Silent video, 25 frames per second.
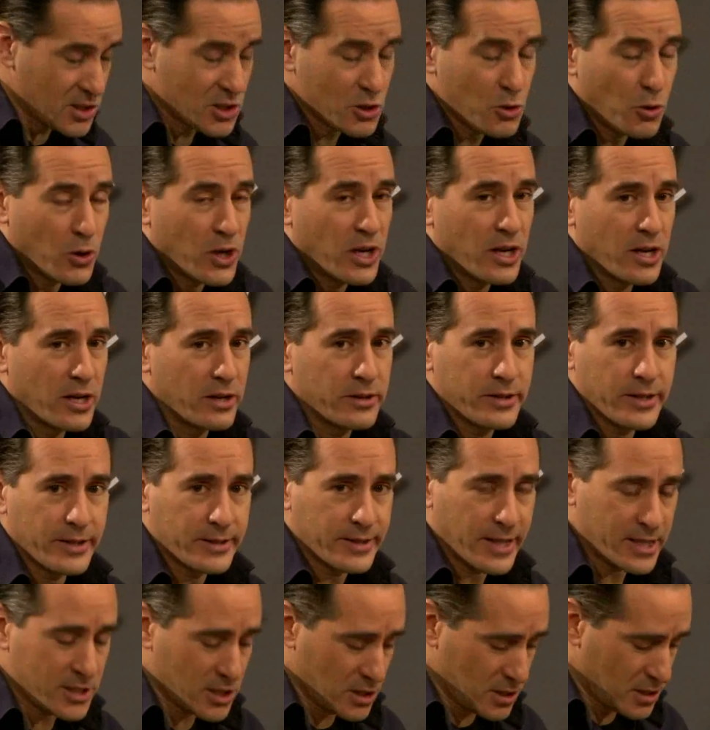It's cooking it,
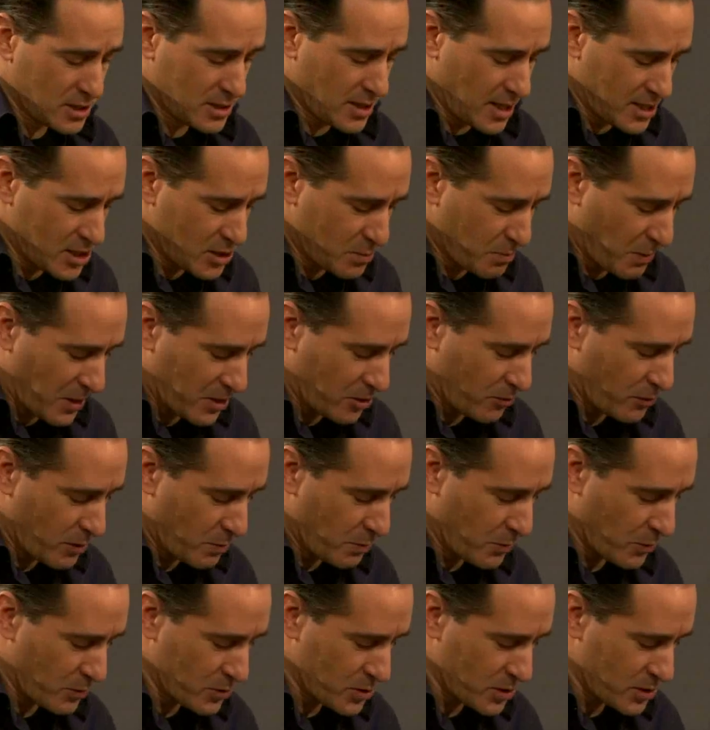and that's part of the
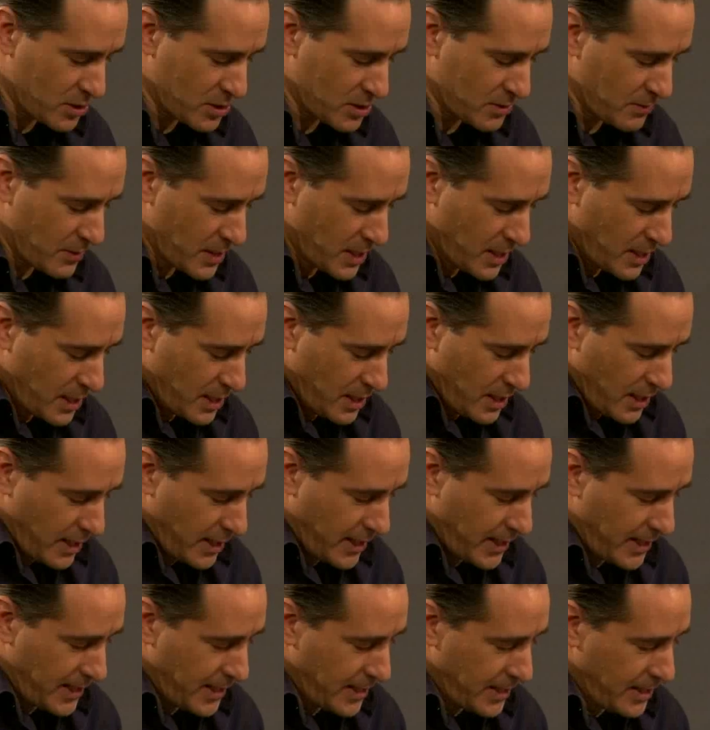process.
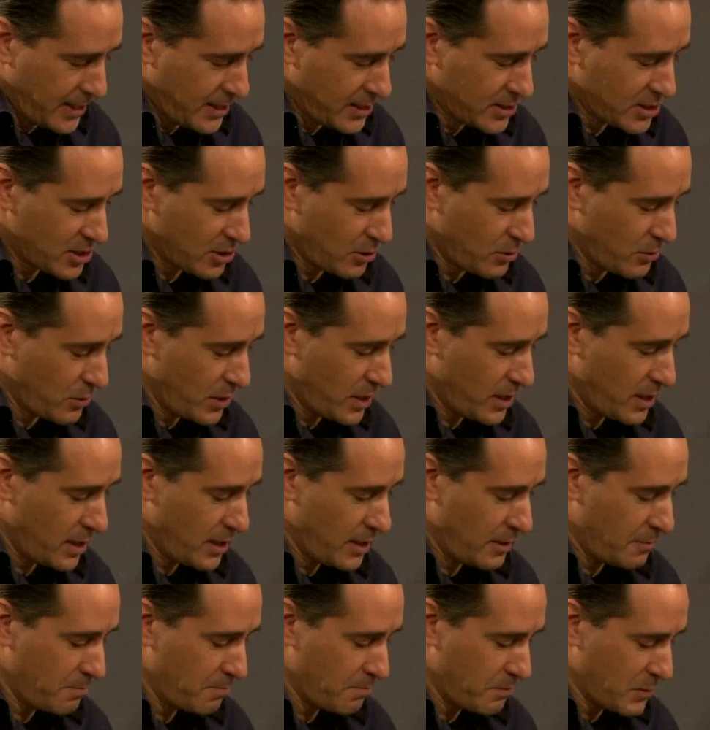So
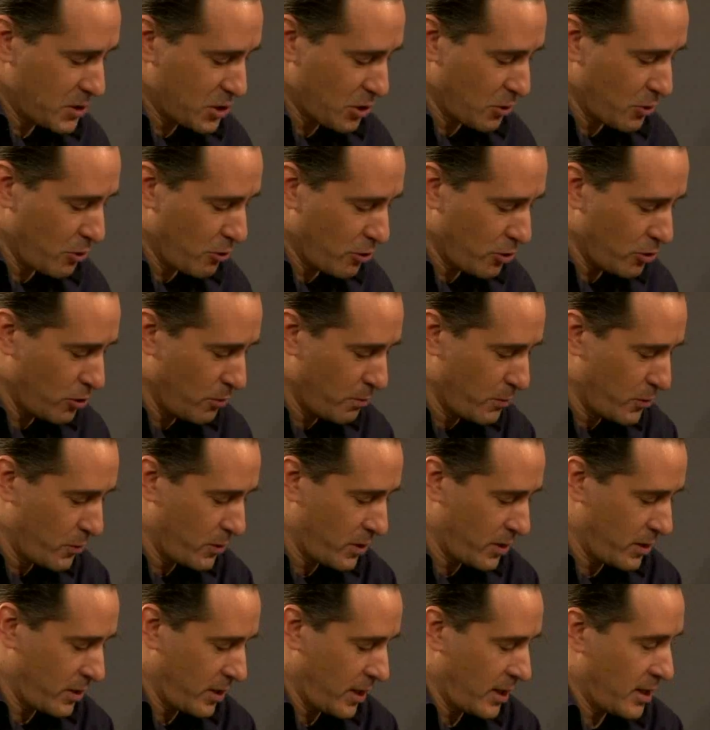you wrote your
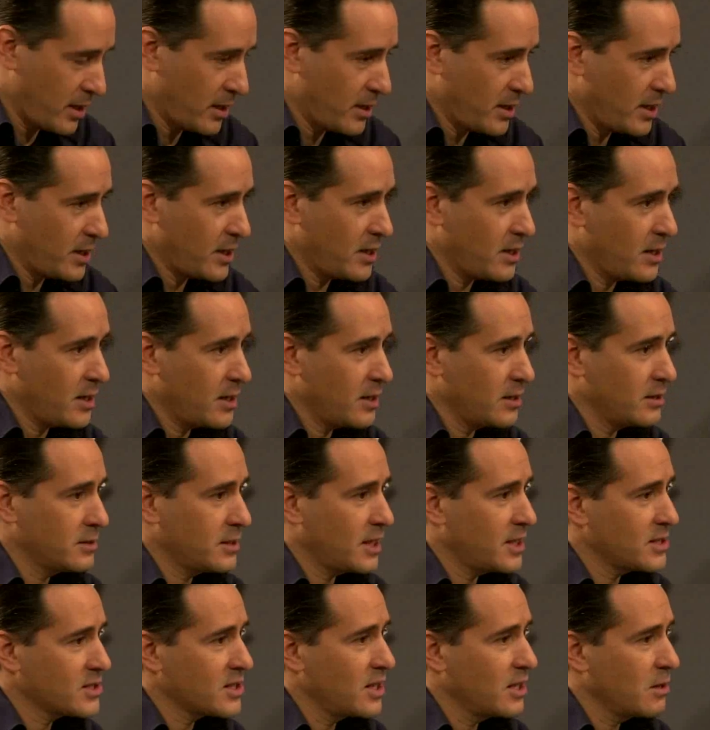book, and
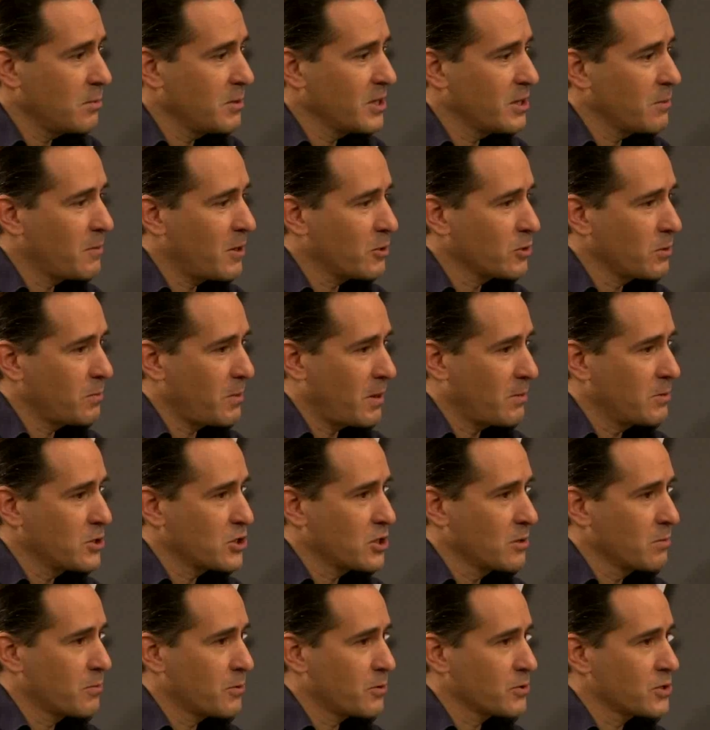tell us a little bit about the
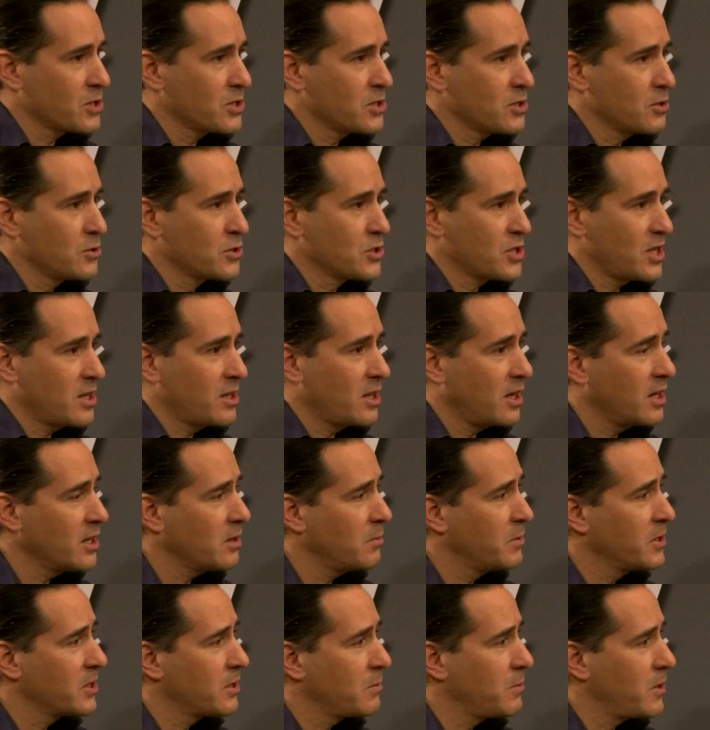publishing process. You said a
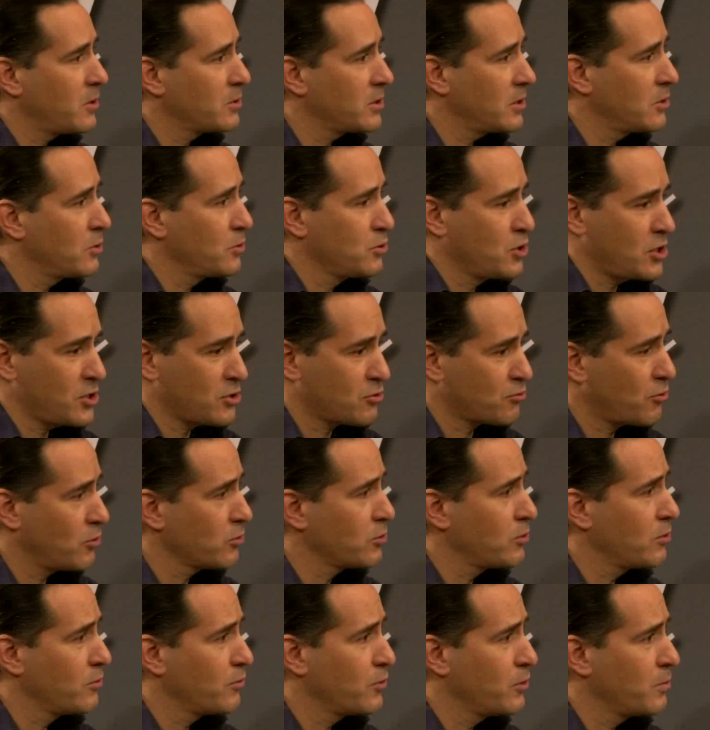little bit about that you just
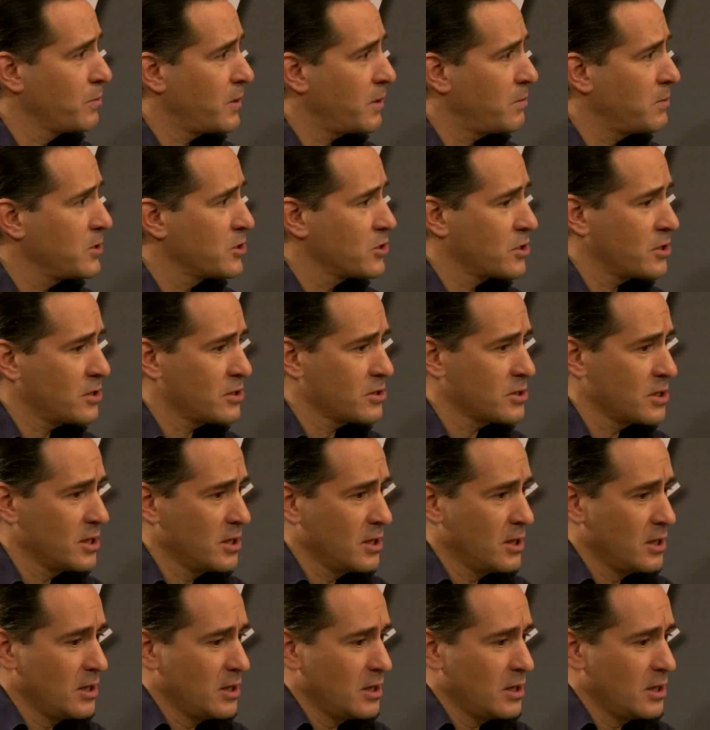wrote to a few publishers.